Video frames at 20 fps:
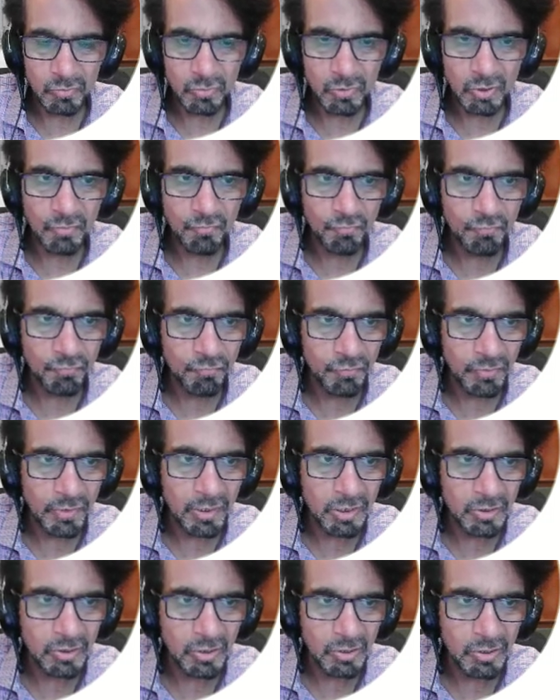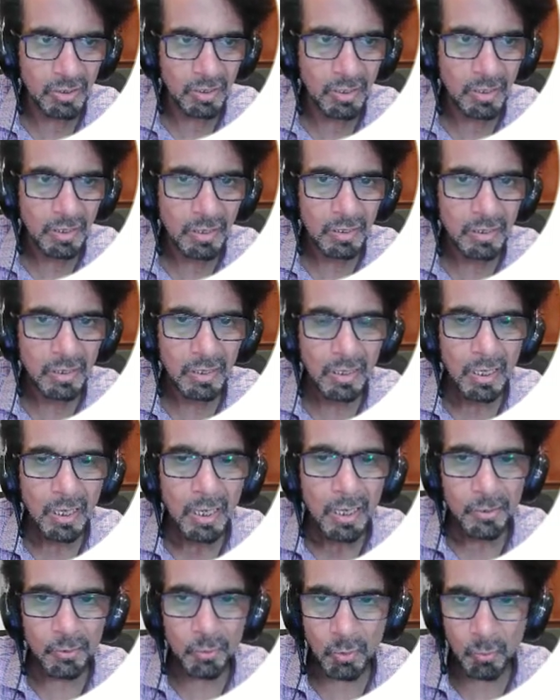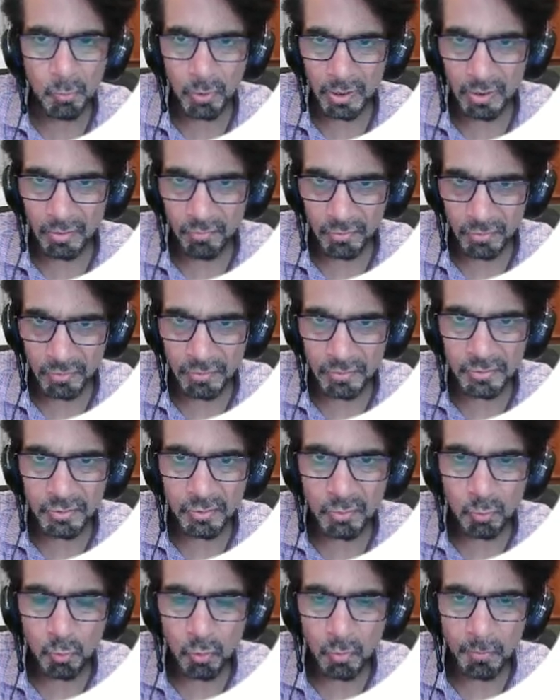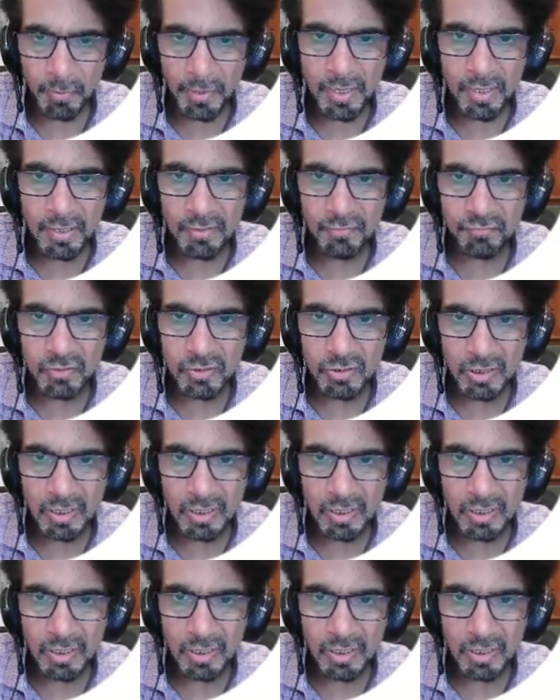If V is real, you know, whatever, the whole plan of this